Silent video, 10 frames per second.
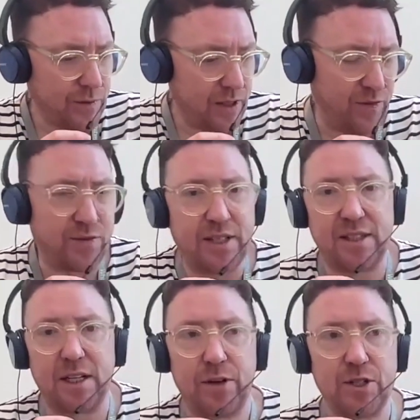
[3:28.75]
the
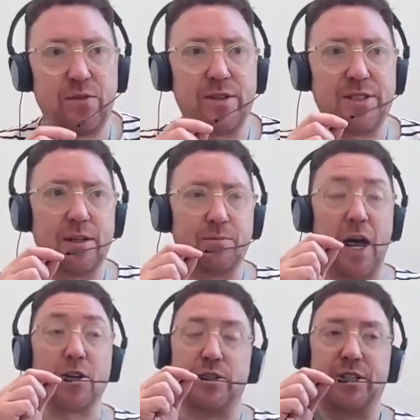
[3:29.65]
50th anniversary of the
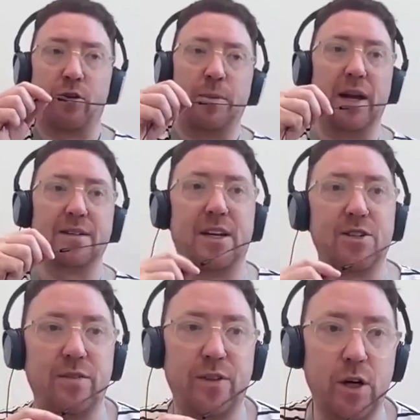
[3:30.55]
partial
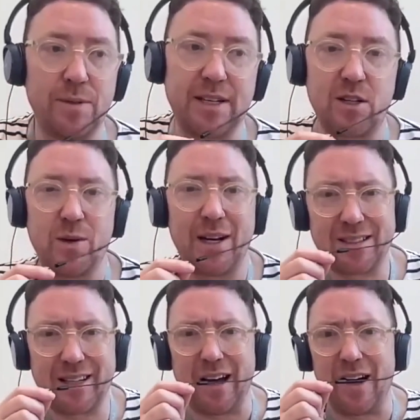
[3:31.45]
decriminalisation of the
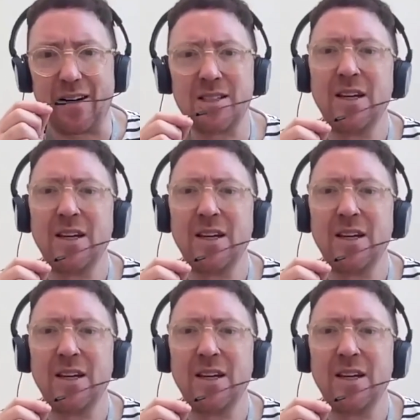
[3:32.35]
Homosexuality Act.